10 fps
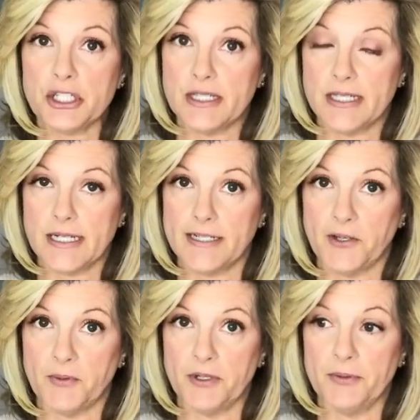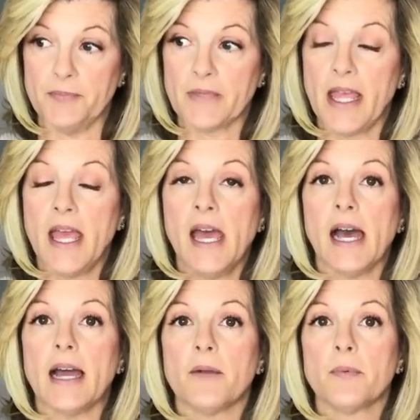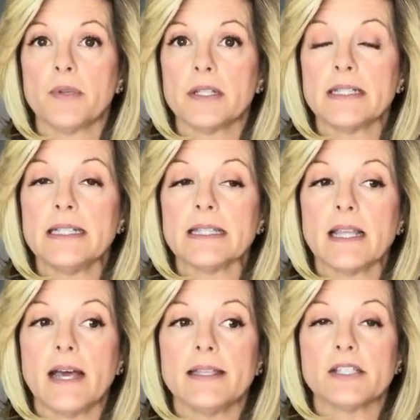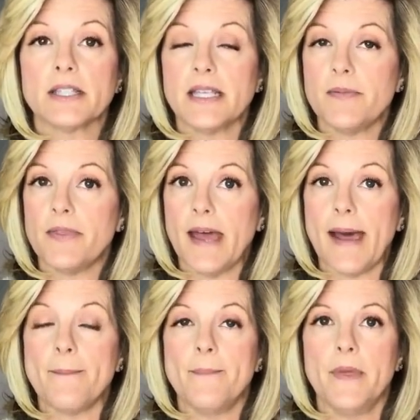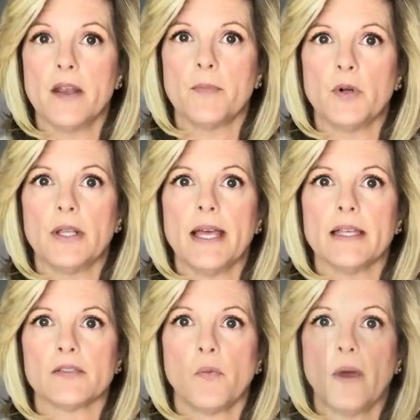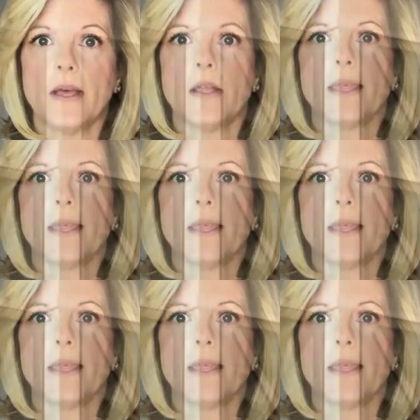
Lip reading: in the dining room, I really like to keep that minimal as well,